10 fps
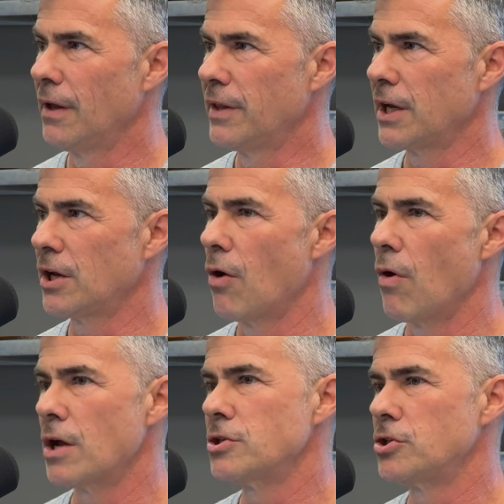that go
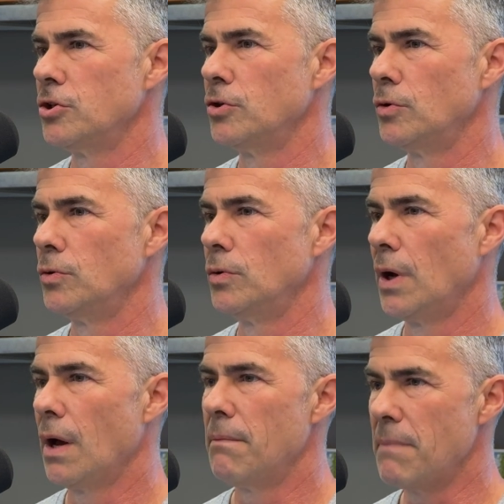on to
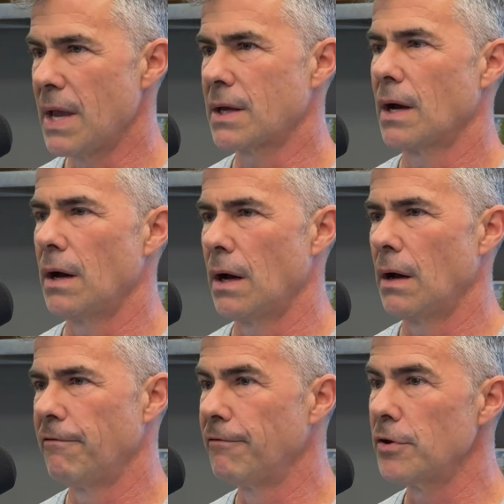make a
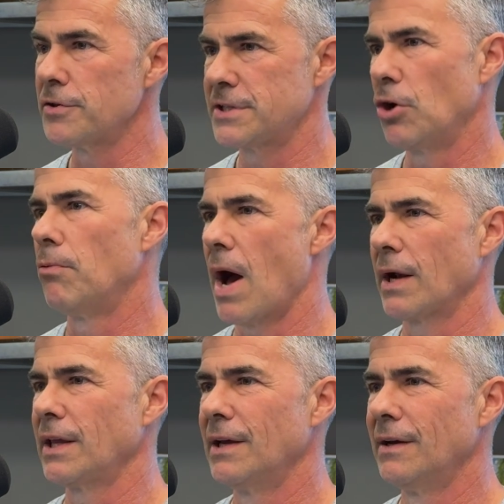full steel
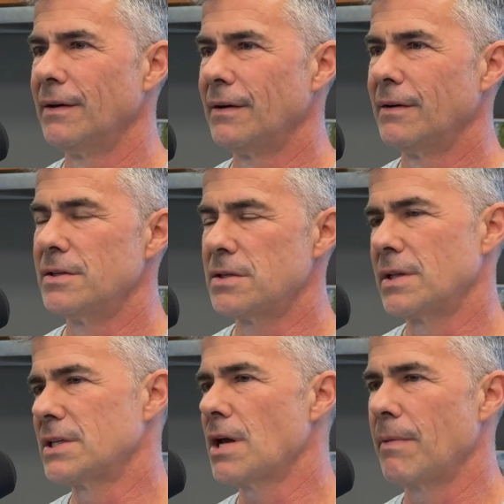body. Huh. So
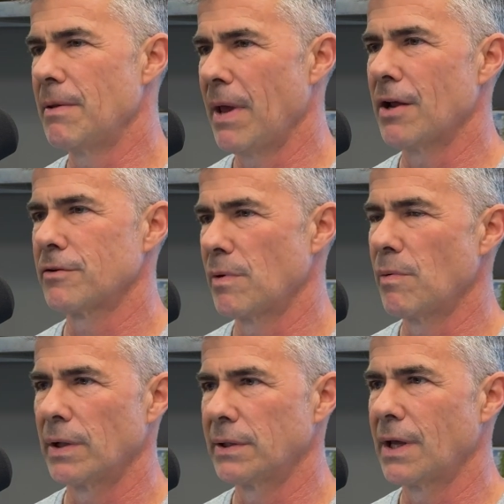that's how many panels we
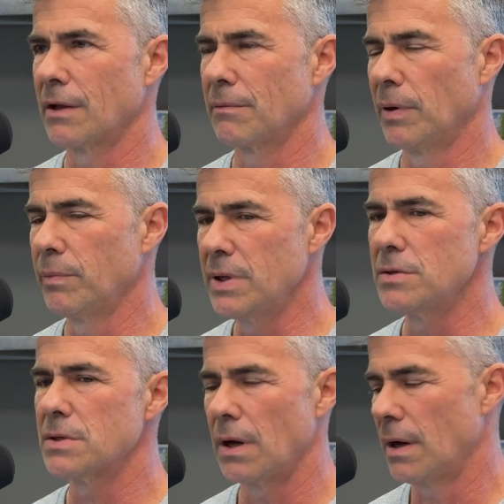weld together. But we
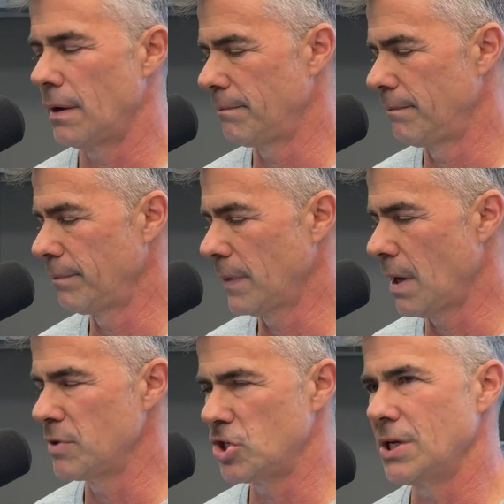use a
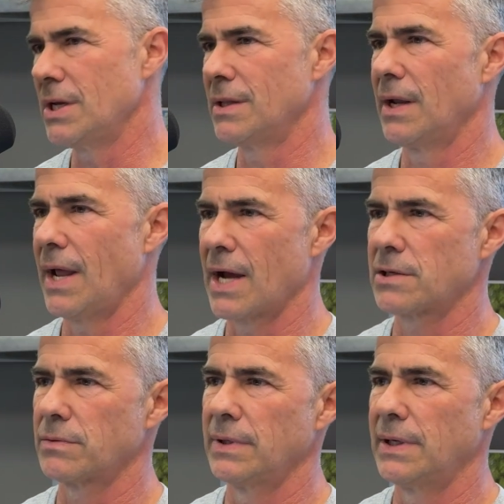machine that
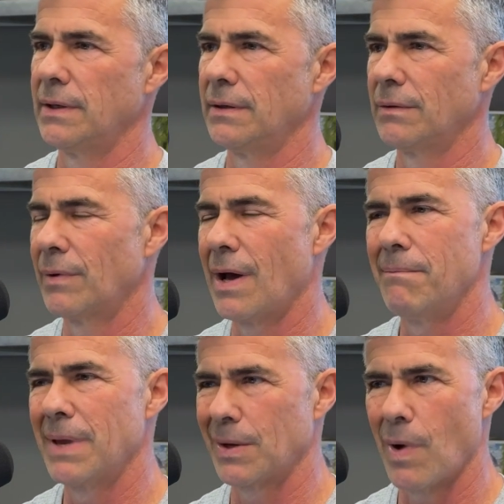actually, we're not
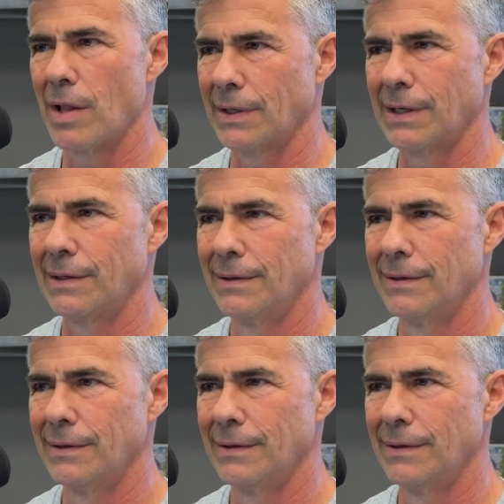MIG welding.